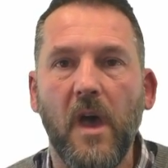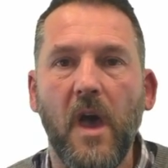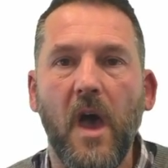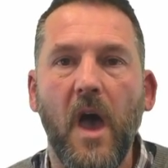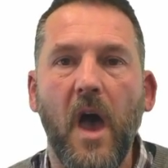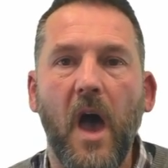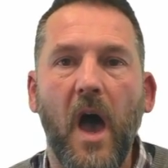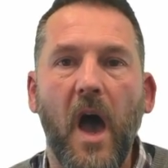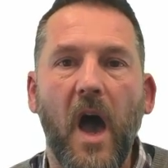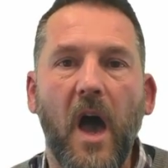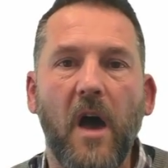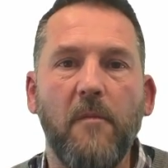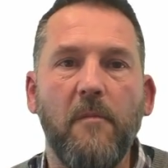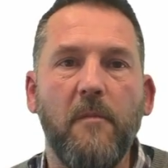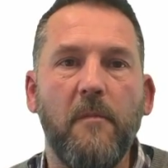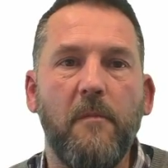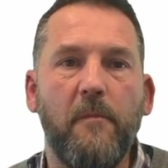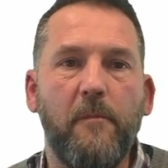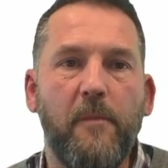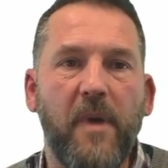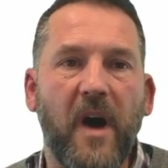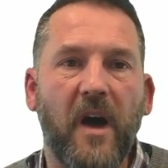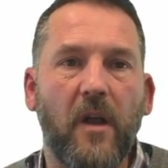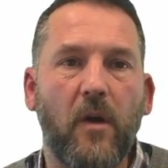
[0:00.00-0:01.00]

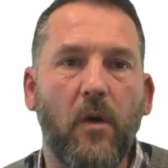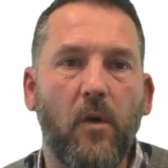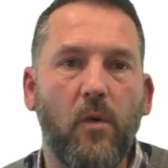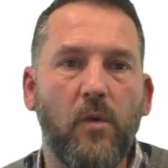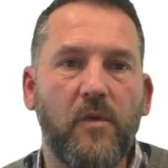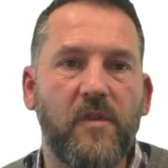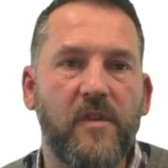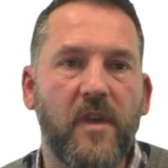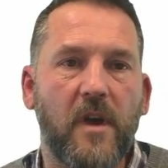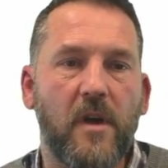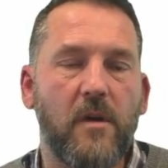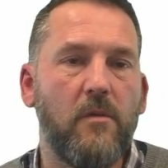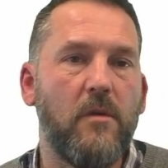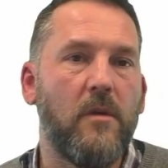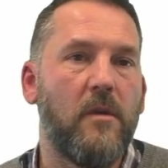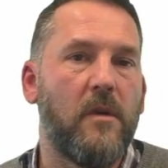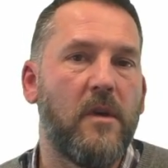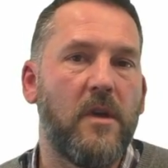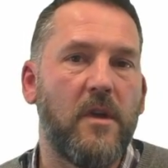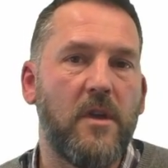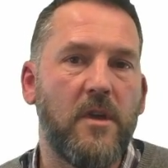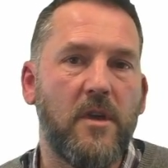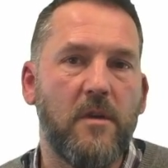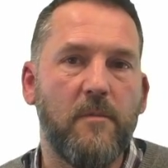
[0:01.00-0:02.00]
But also
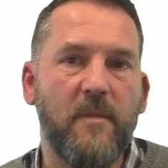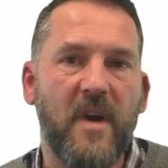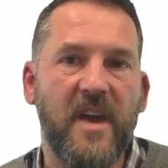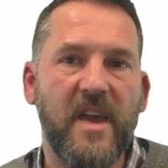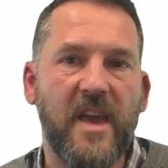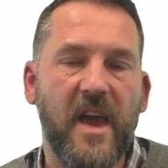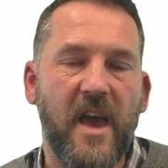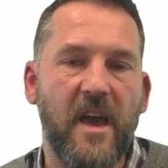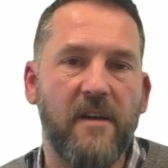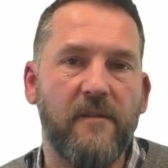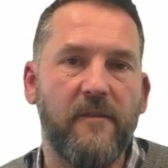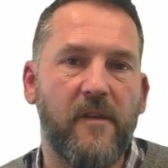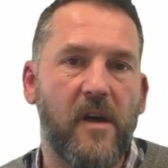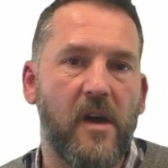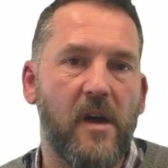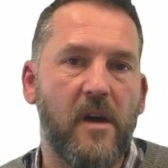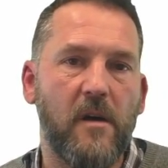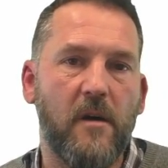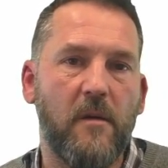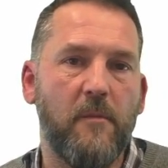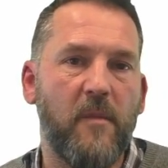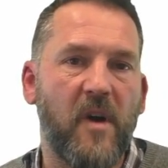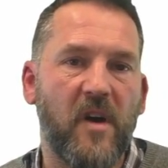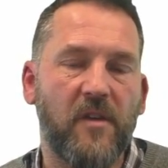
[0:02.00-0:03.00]
you may have
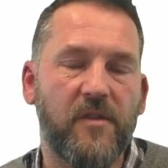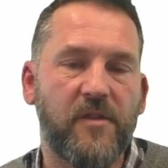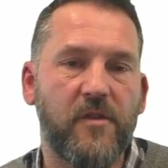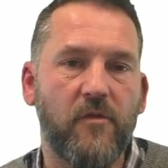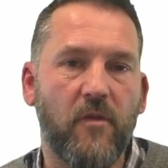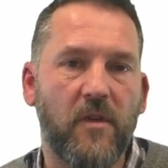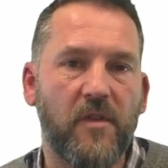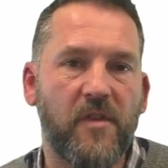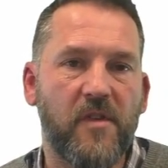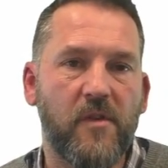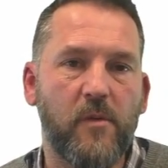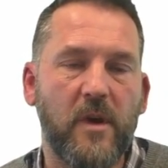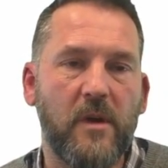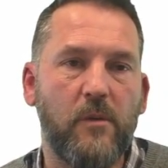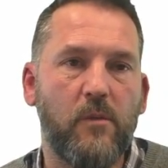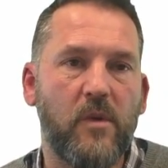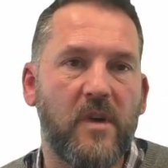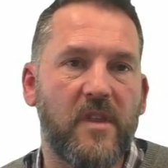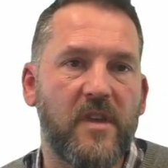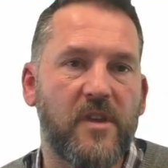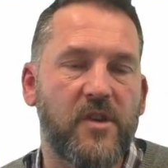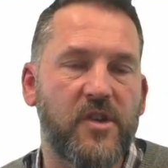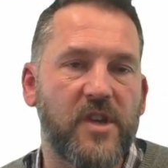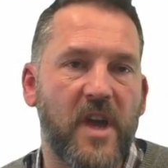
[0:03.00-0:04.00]
a master ensuite
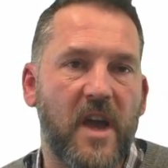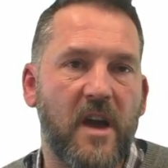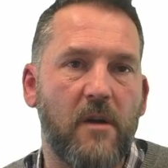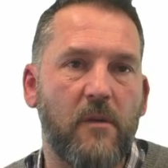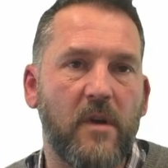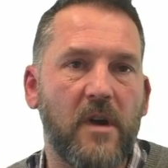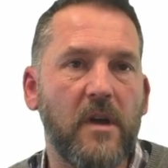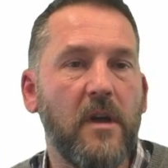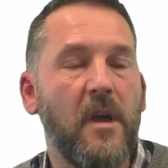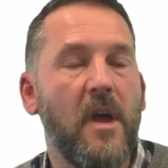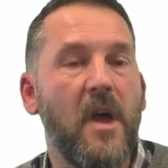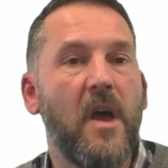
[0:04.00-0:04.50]
with a shower.